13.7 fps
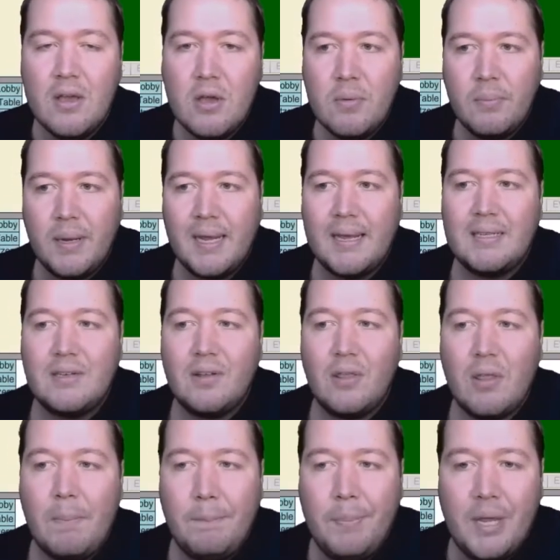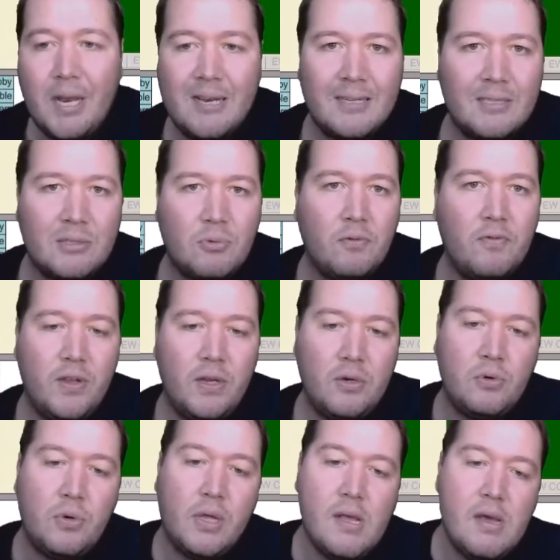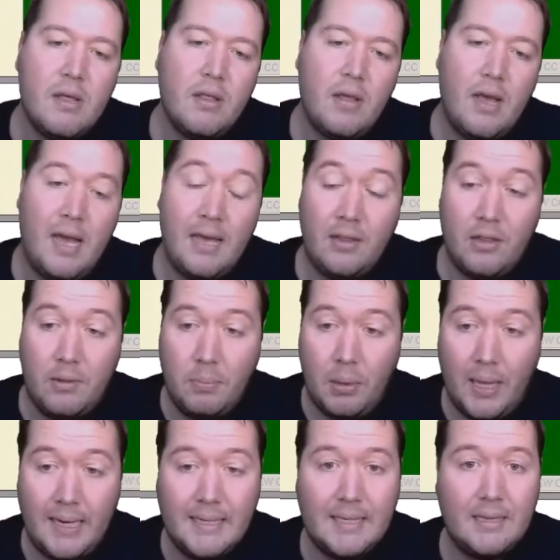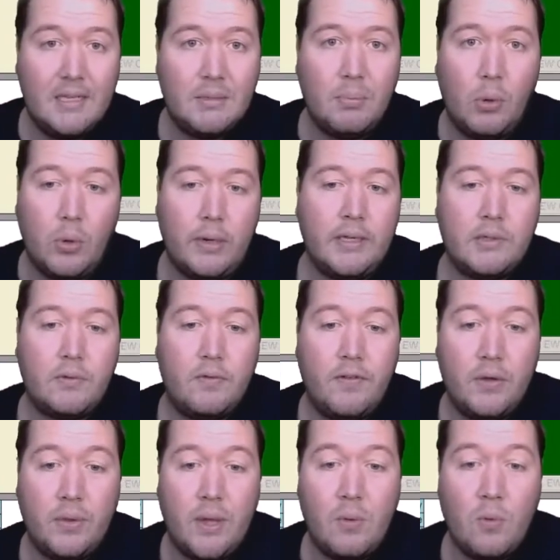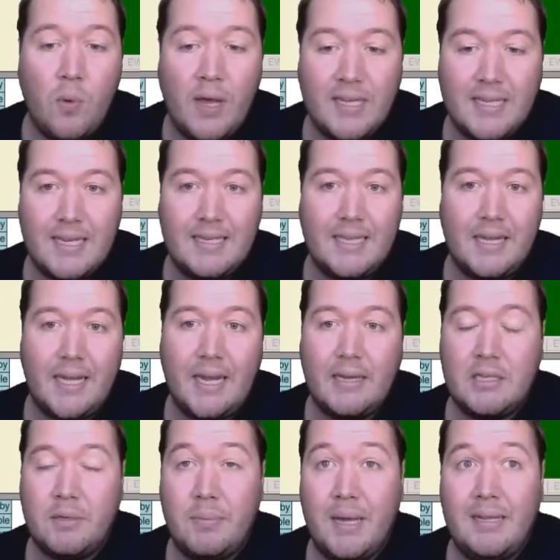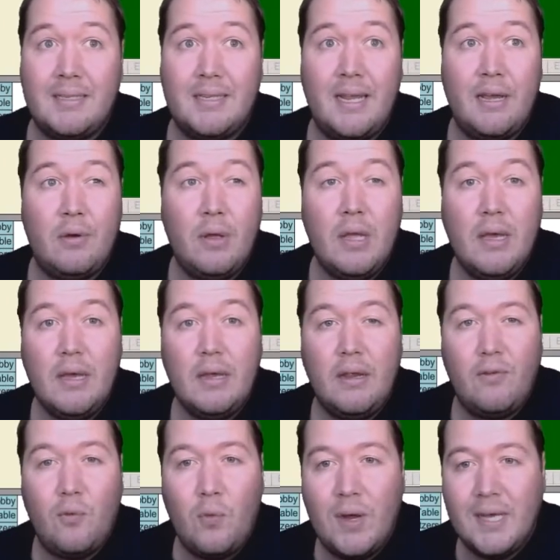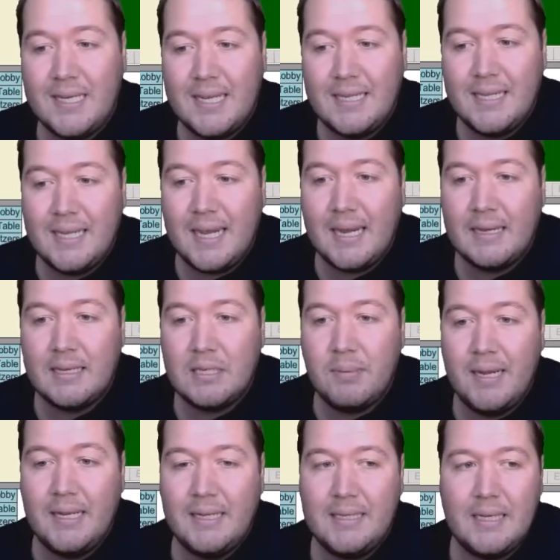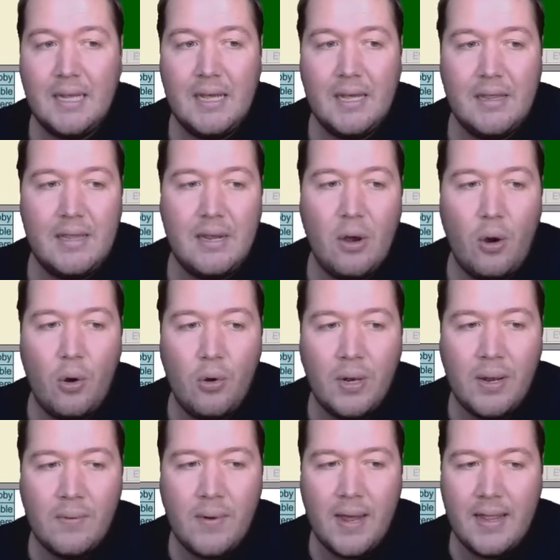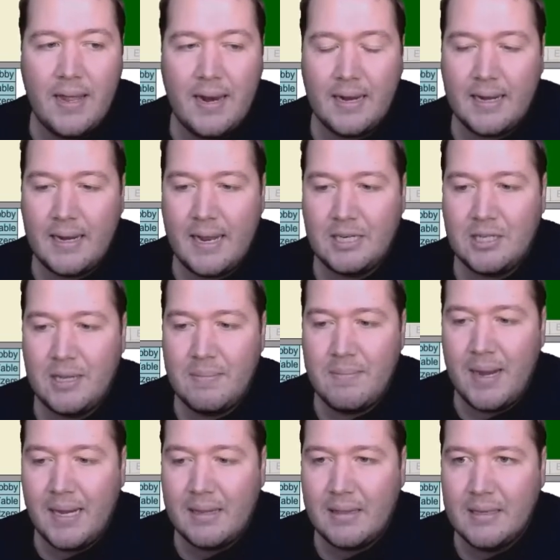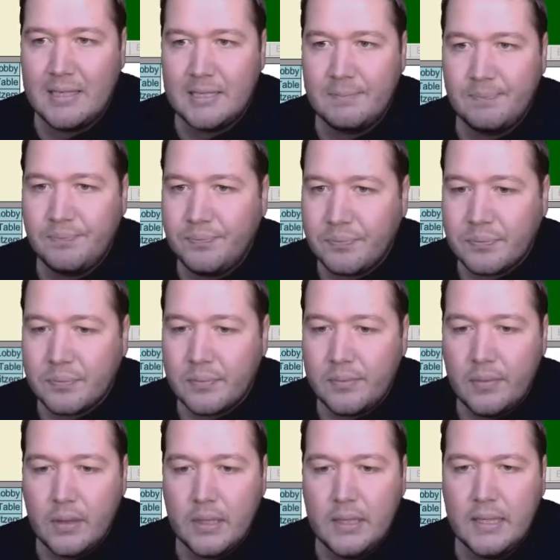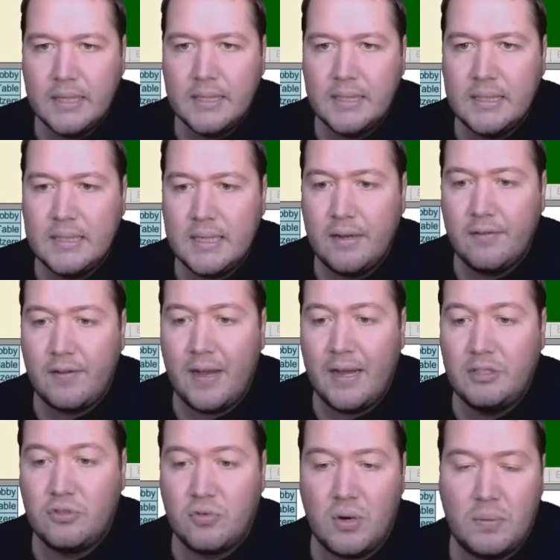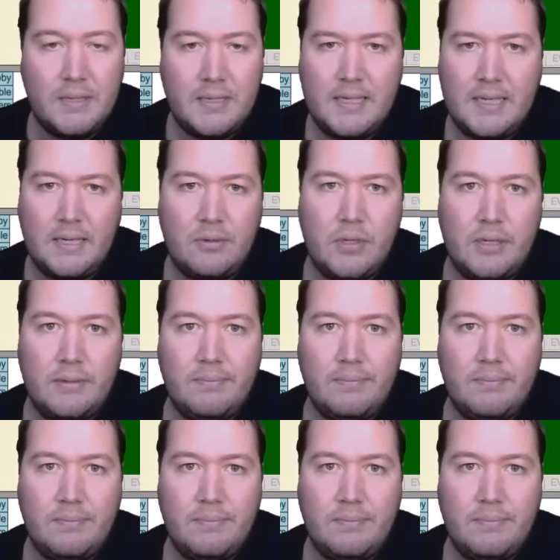because the bidding has revealed and the play to this point has revealed that West has the king of spades. Now, if West has the king of spades, the only way that I can actually make this is if I drop it singleton.